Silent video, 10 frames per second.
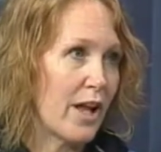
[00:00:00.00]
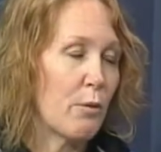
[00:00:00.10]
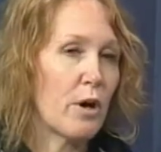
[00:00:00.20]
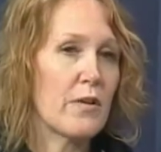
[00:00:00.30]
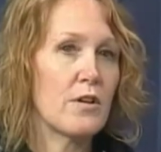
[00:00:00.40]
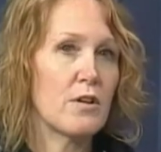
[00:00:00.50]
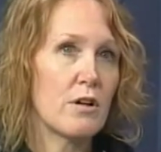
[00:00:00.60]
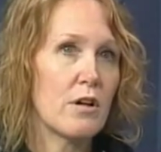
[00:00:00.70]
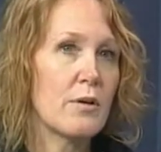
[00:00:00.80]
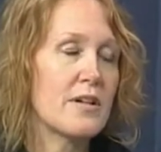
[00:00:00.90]
I work in the
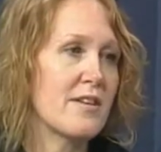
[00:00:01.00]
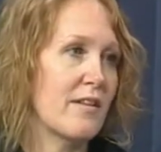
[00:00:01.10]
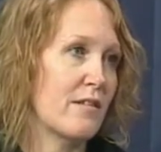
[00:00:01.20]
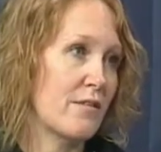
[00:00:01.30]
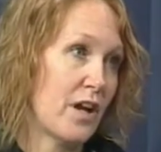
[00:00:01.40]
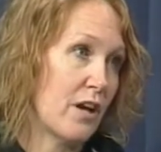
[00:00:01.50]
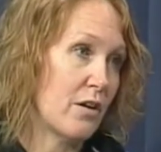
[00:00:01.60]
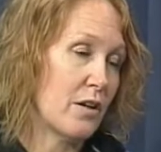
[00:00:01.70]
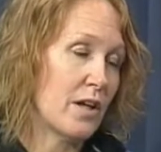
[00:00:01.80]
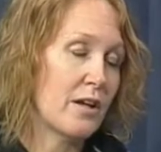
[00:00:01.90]
neurointensive care
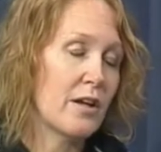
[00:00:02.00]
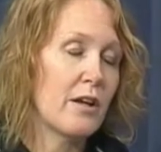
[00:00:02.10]
unit